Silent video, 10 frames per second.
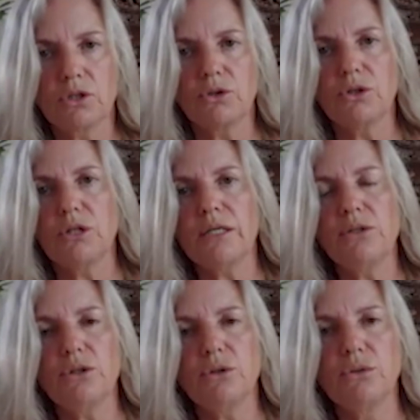So they
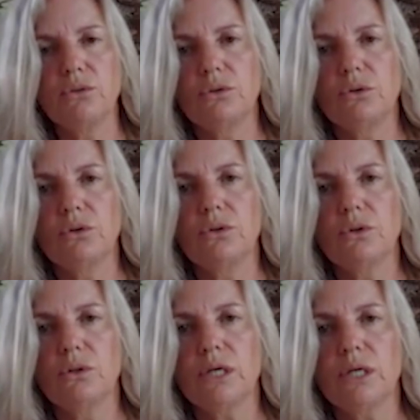knew
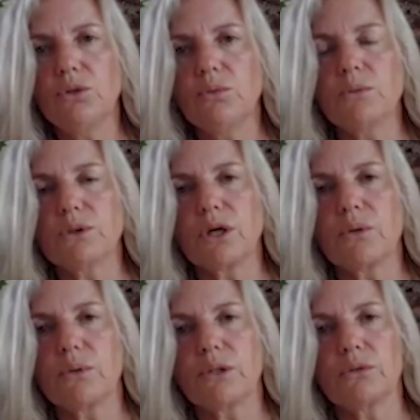what was
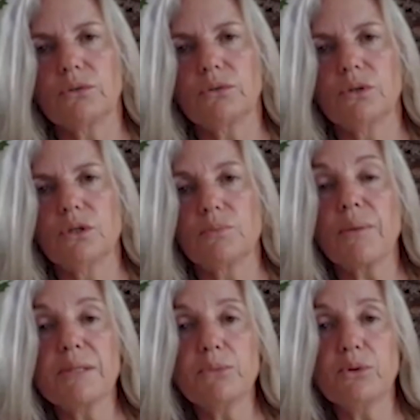going on.
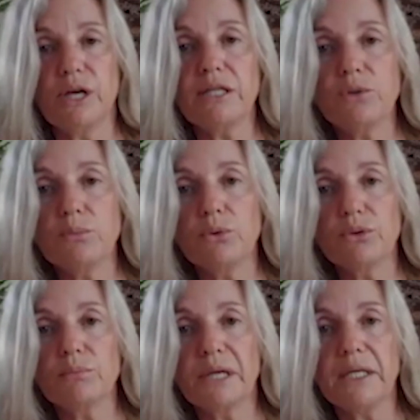Probably more, they knew more
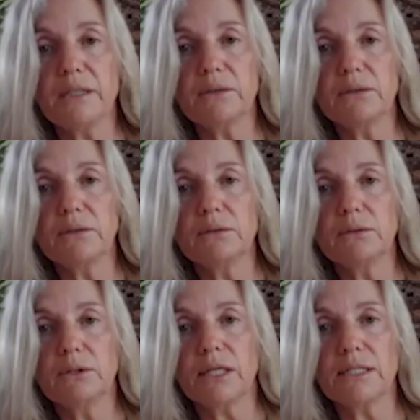than me.
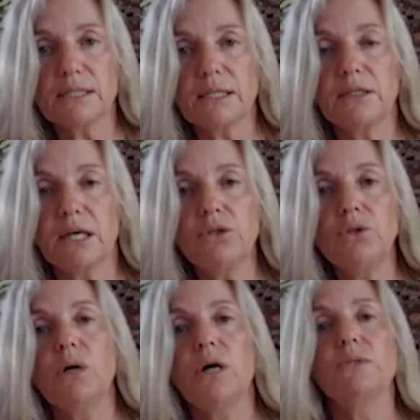Like I said, they
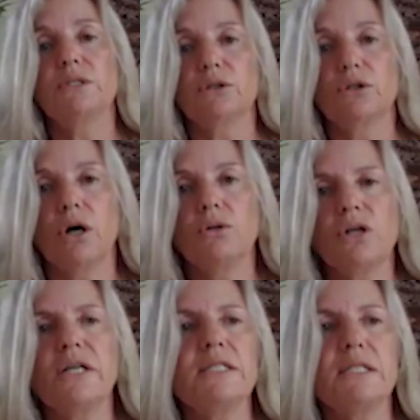knew I was in a
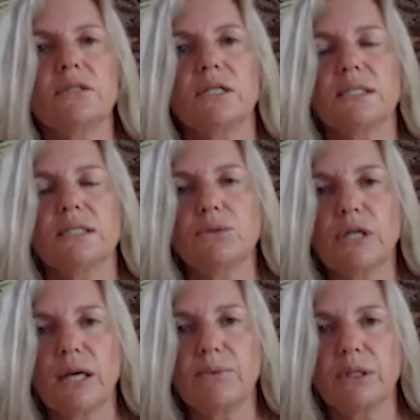cult. I didn't. I still
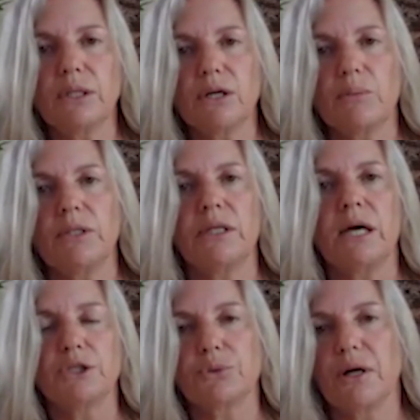kept thinking I'm in an
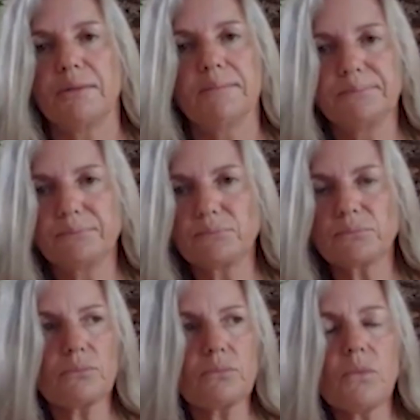ashram
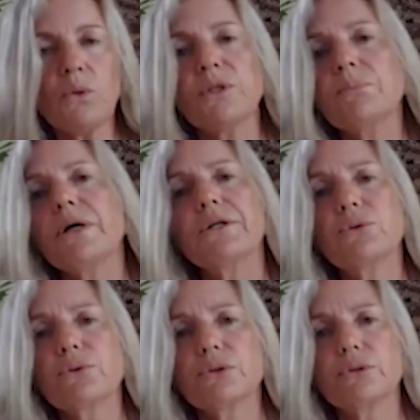with my
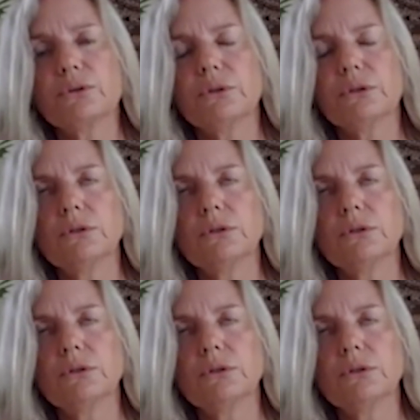guru.